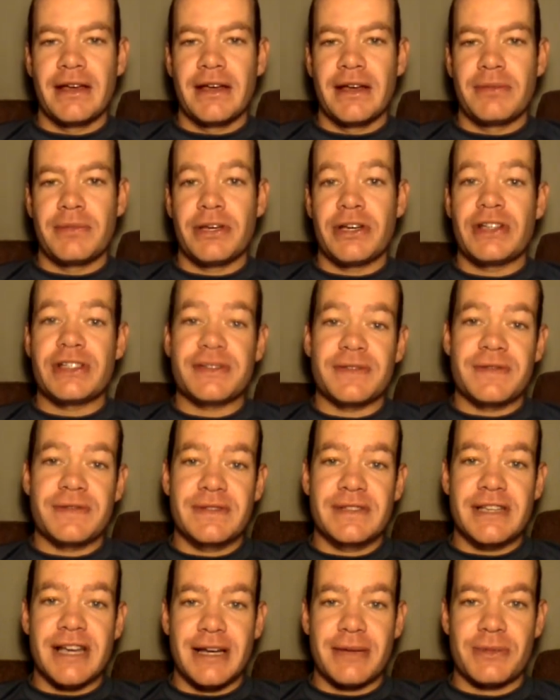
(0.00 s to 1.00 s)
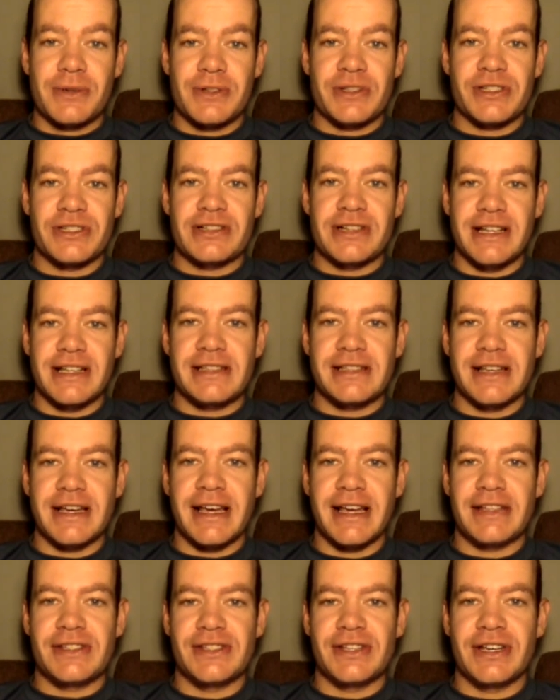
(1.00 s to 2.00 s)
Because of time constraints, I
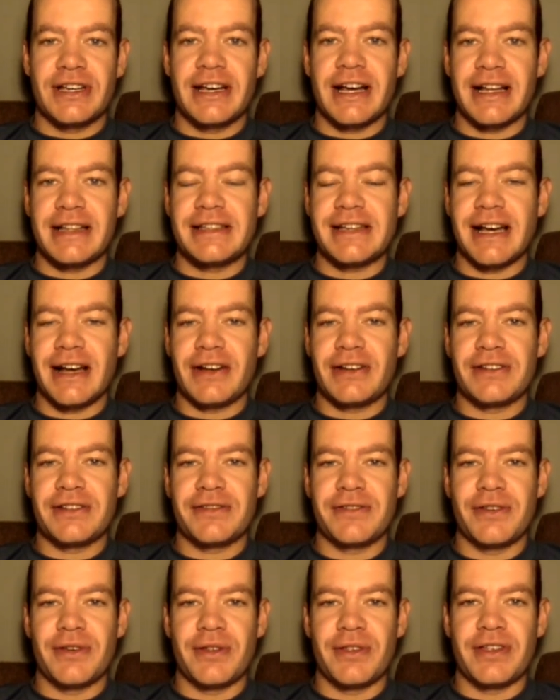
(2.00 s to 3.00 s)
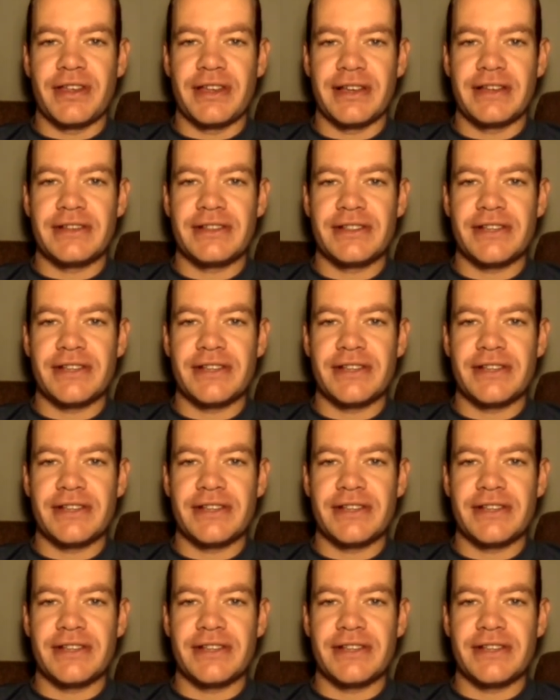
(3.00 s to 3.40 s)
had to cut out a few things.